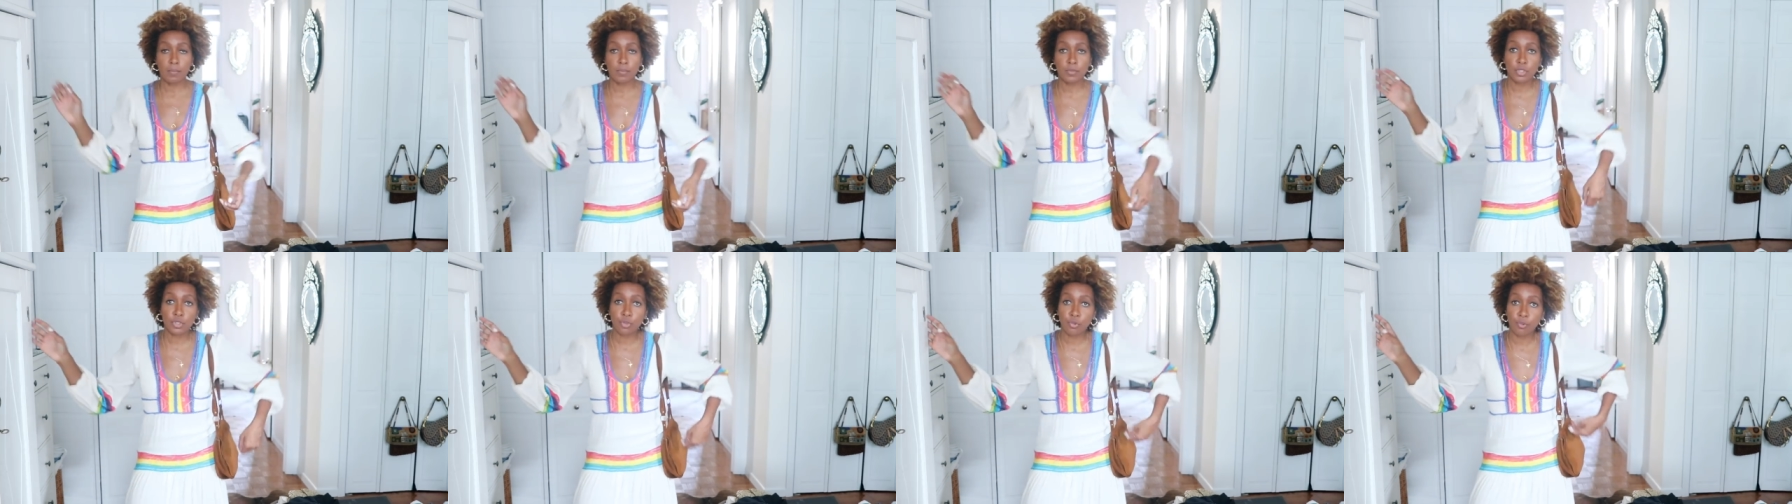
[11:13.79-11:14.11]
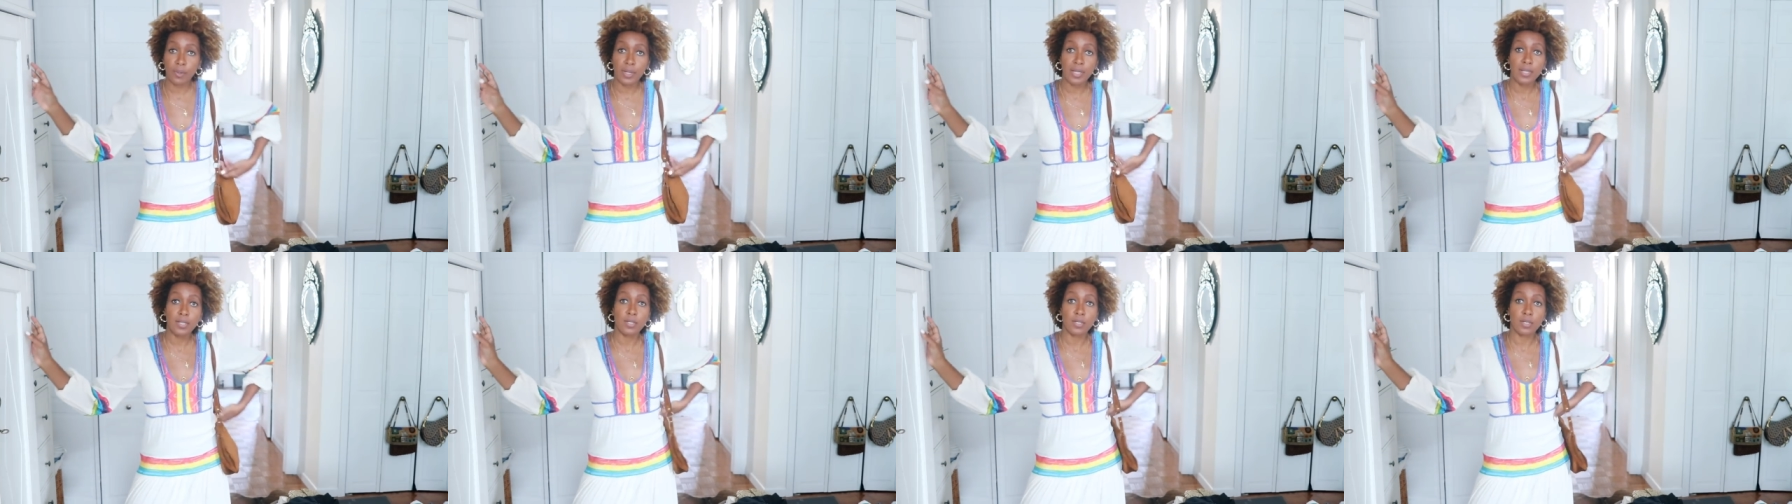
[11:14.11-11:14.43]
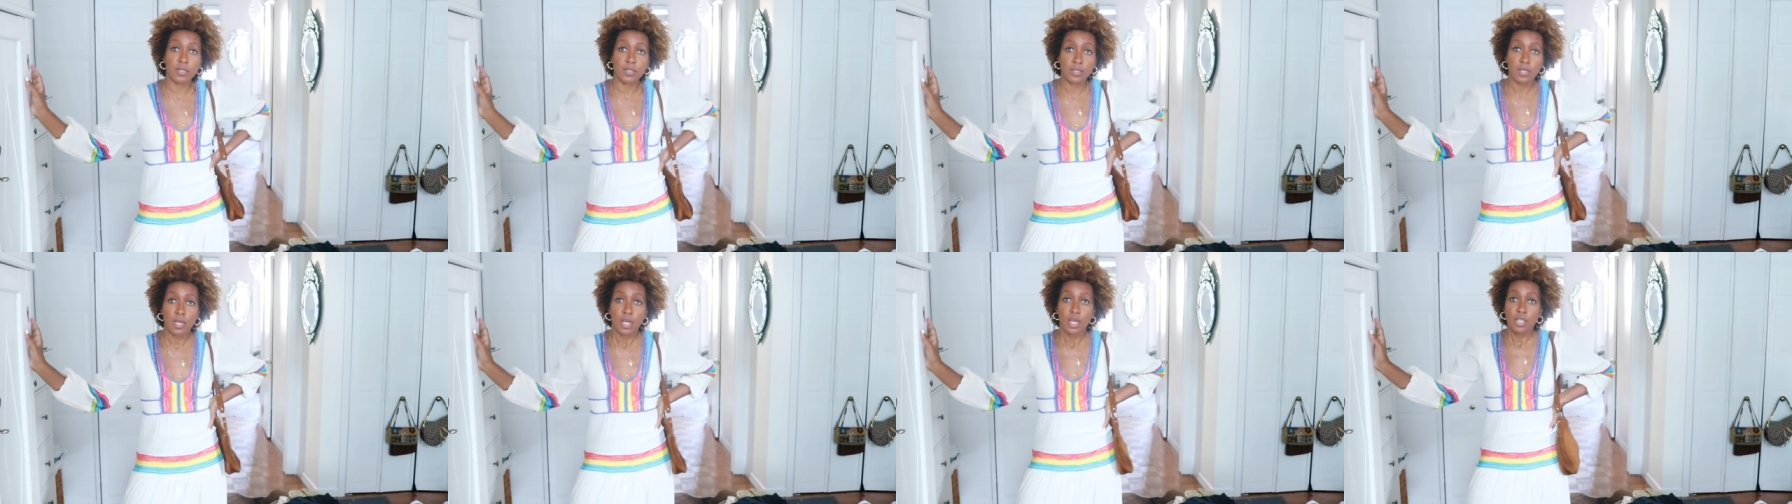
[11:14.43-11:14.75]

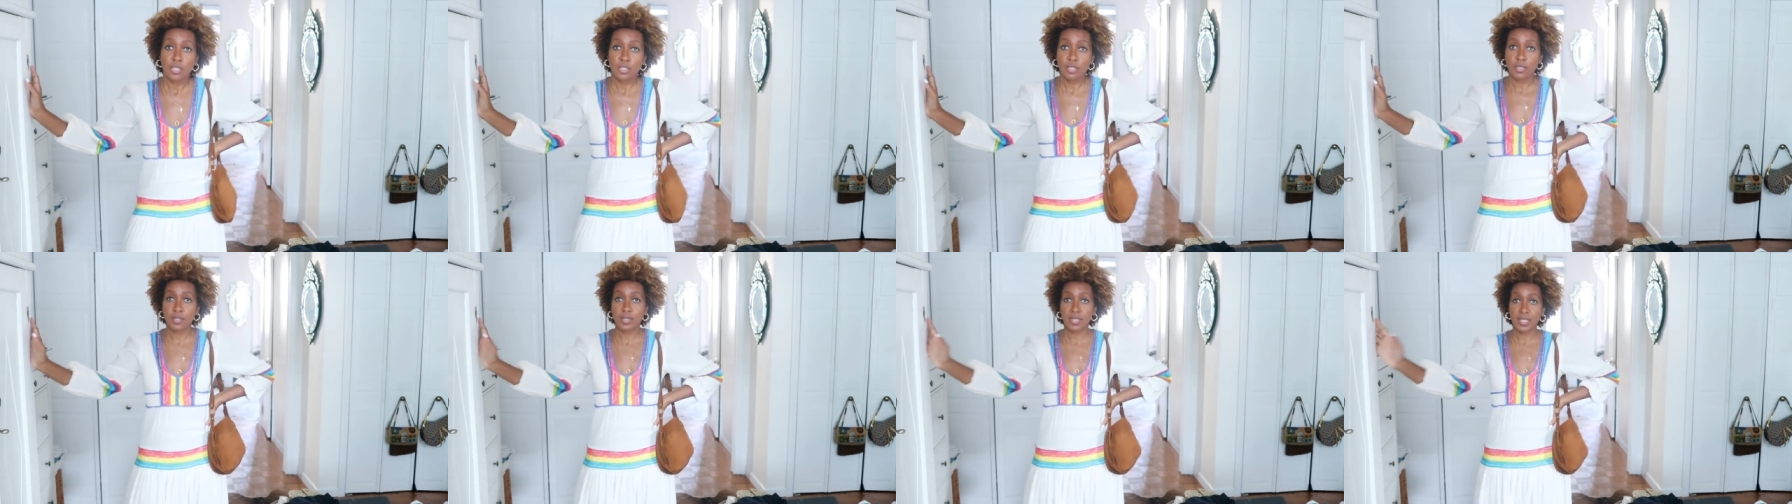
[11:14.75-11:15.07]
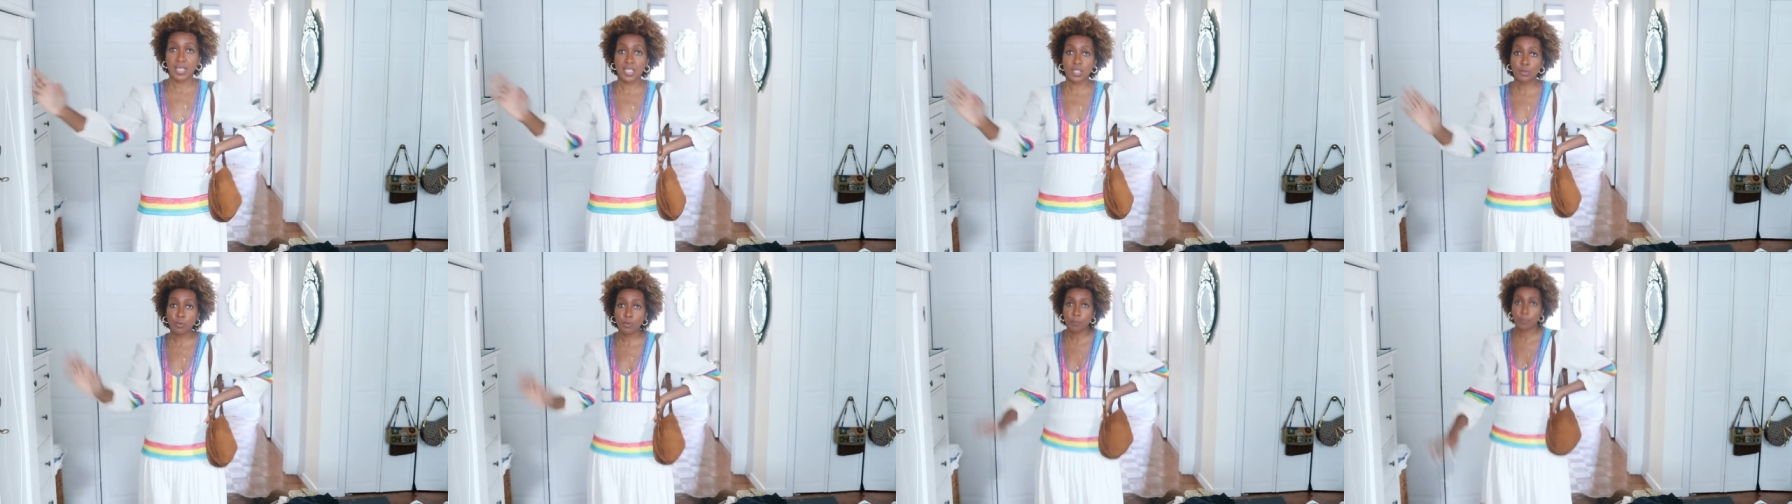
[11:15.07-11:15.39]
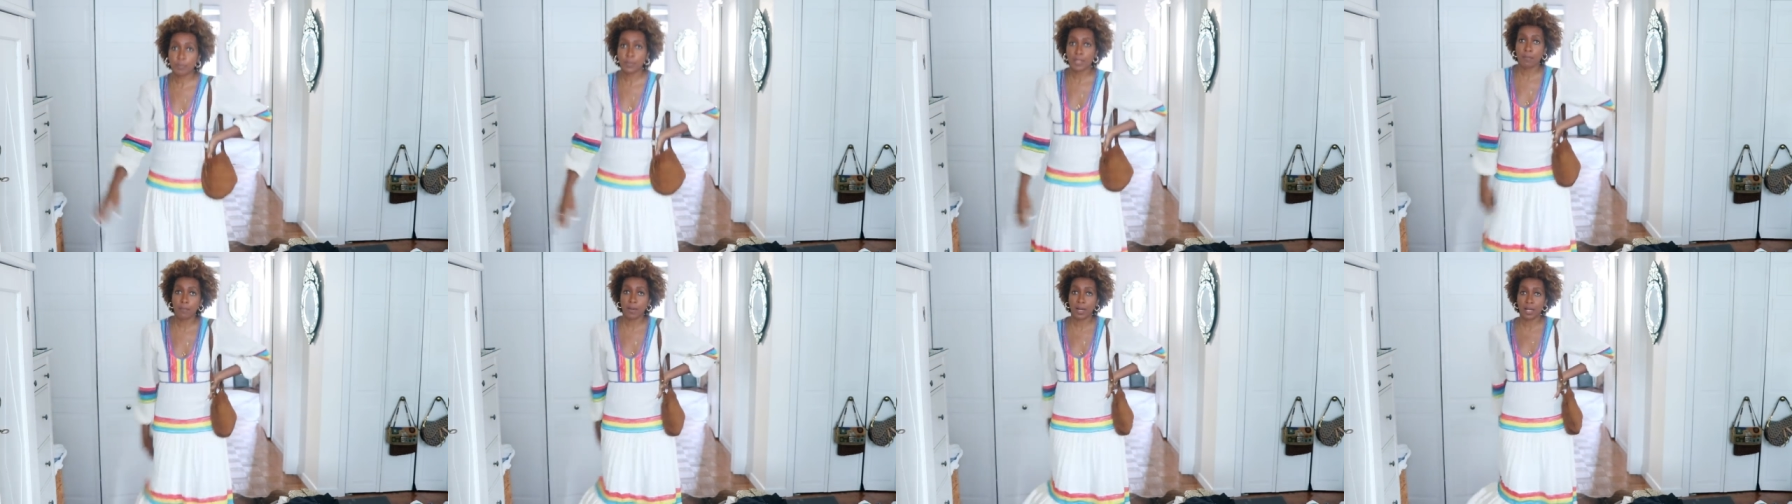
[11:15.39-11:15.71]
trainers. So this would
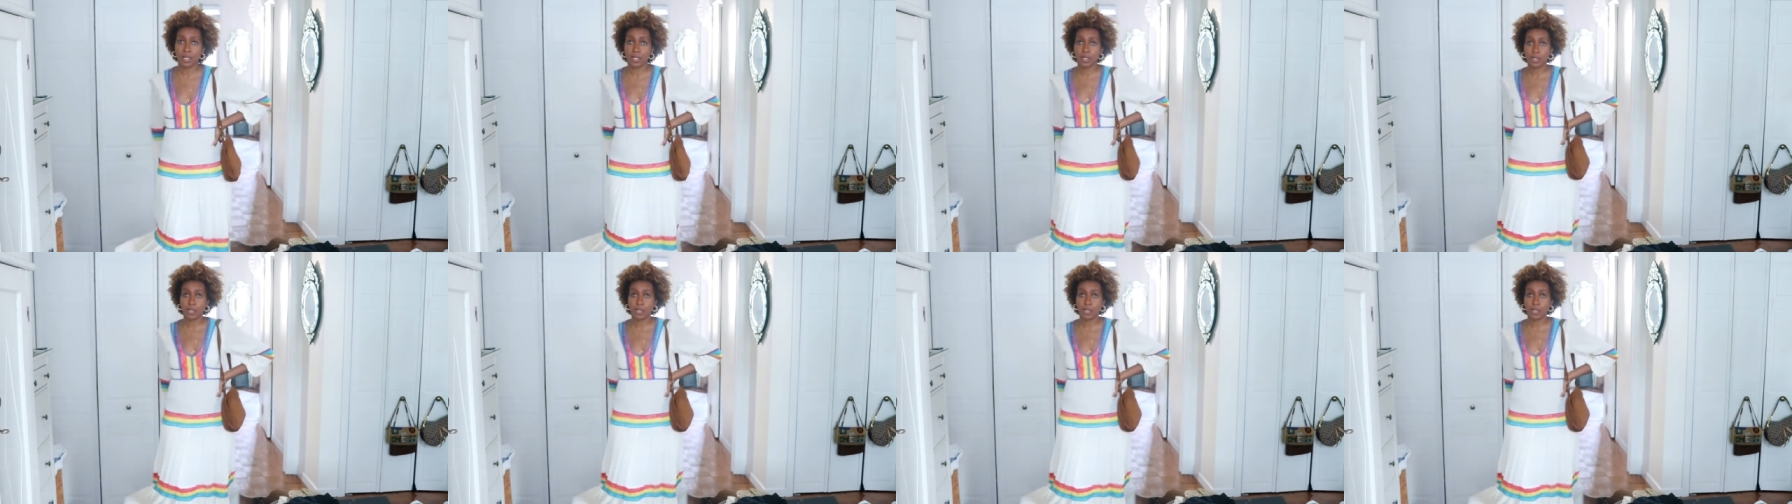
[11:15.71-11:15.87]
be my